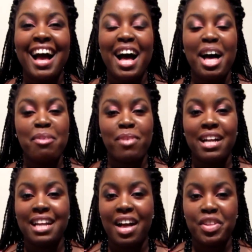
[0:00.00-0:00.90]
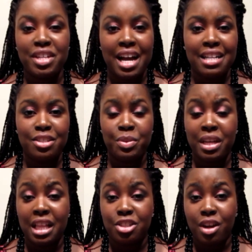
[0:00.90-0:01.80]
right now they're not
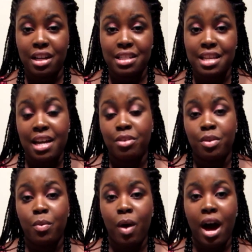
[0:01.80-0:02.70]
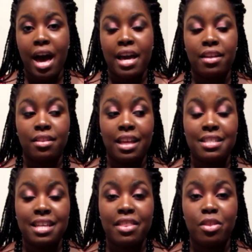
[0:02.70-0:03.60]
doing electronics. I don't know why. They
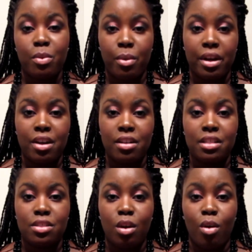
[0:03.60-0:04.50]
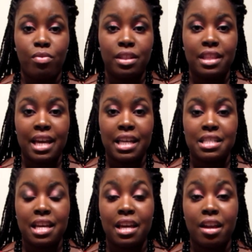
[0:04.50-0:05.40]
say that they're working on it, so hopefully that
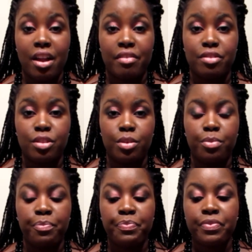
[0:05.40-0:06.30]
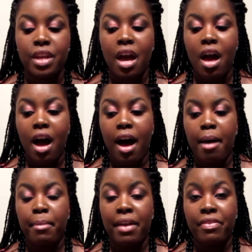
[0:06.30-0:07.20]
gets taken care of soon.
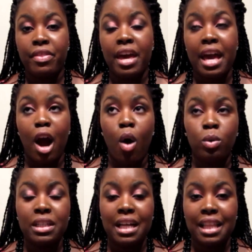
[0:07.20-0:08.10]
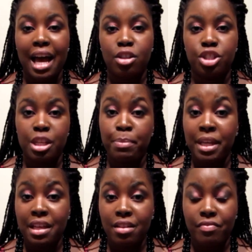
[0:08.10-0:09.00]
And they only allow
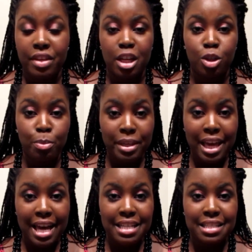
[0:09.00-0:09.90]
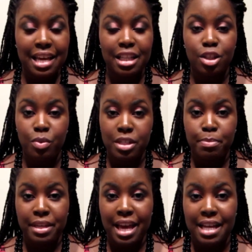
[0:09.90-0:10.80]
shipping via UPS and
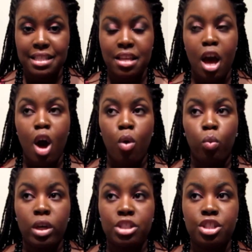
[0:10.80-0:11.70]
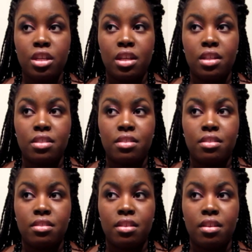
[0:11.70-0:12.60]
USPS, which
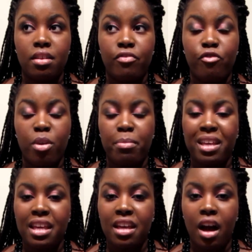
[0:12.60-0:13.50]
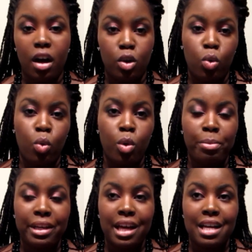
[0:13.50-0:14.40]
is, for me, uncool
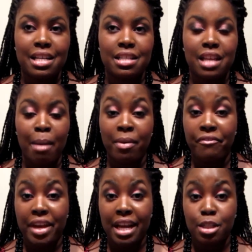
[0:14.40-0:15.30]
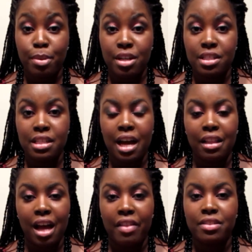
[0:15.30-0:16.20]
because I'm a FedEx person. A
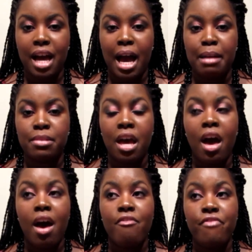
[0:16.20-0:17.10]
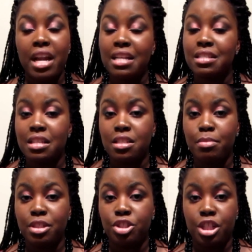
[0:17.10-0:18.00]
lot of the times FedEx tends to
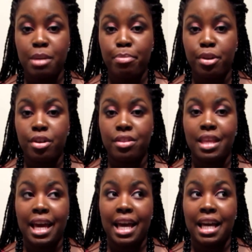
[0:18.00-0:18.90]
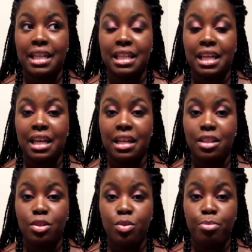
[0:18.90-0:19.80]
be cheaper than
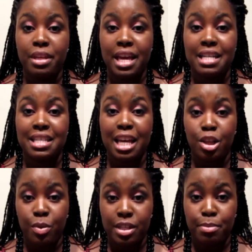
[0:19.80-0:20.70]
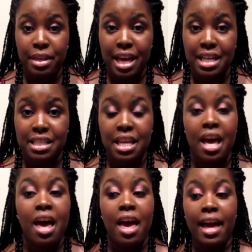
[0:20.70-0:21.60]
UPS and USPS,
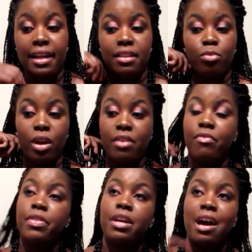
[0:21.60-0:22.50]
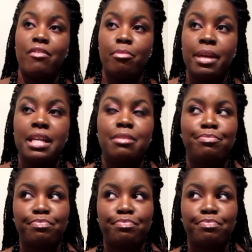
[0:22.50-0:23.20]
and working for the government,